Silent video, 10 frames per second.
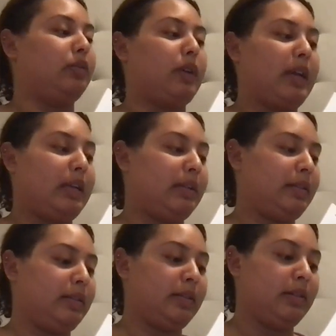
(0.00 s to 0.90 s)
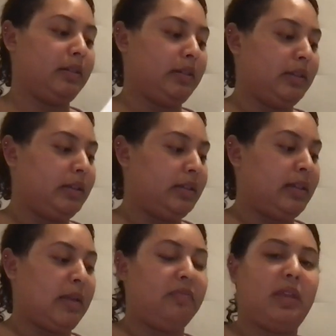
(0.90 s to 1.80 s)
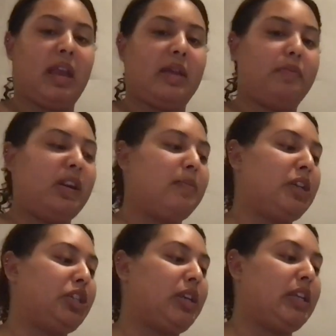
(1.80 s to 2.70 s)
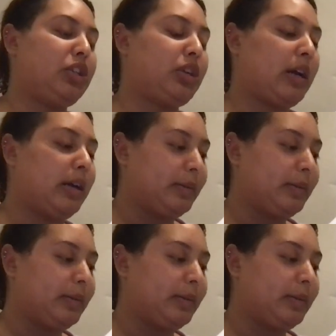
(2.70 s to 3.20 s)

arthritis, same thing. Pretty much each